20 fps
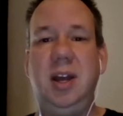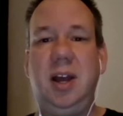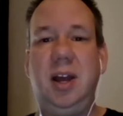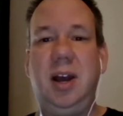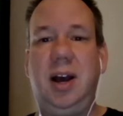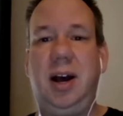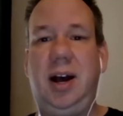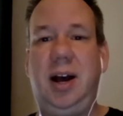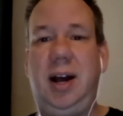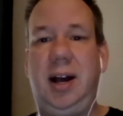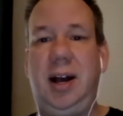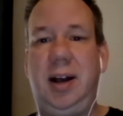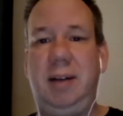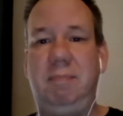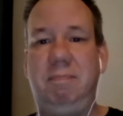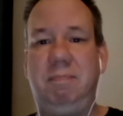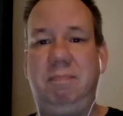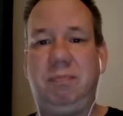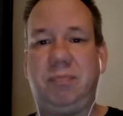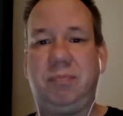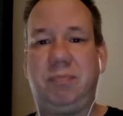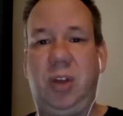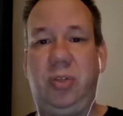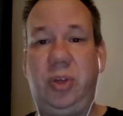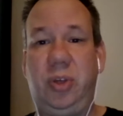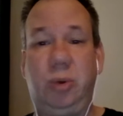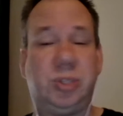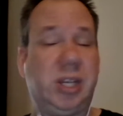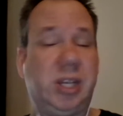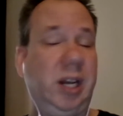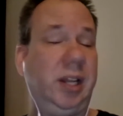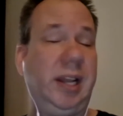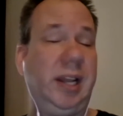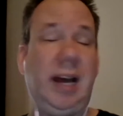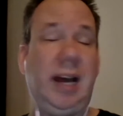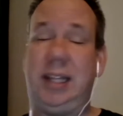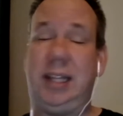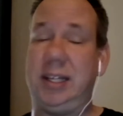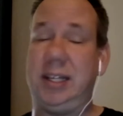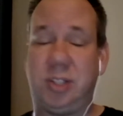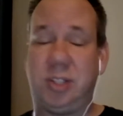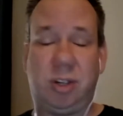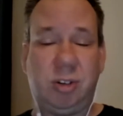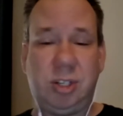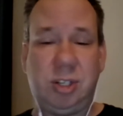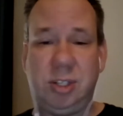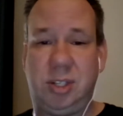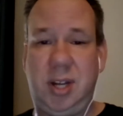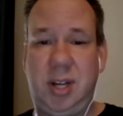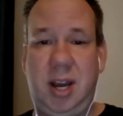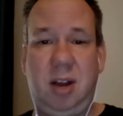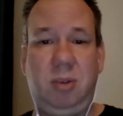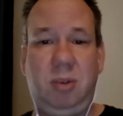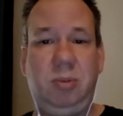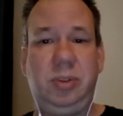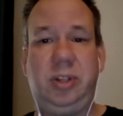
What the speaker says: Um, those get a lot less searches now.